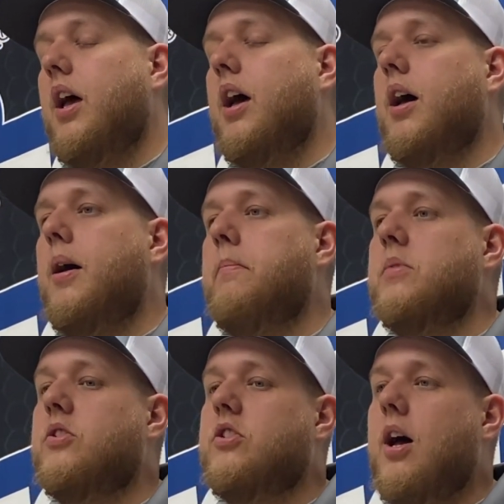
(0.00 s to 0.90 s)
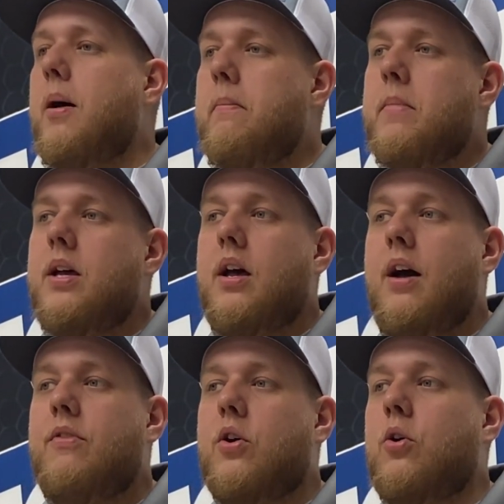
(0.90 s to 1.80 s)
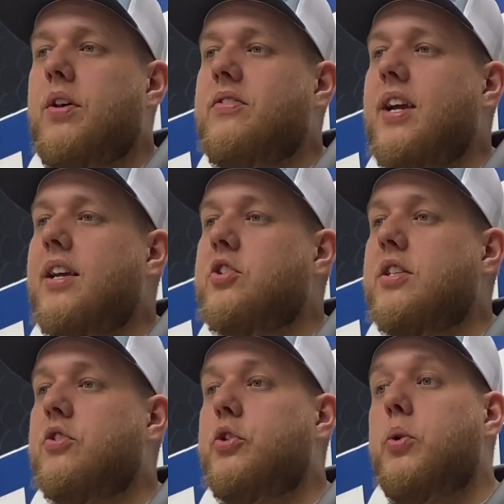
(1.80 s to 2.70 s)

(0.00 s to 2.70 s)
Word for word: Um, some of the early second gens do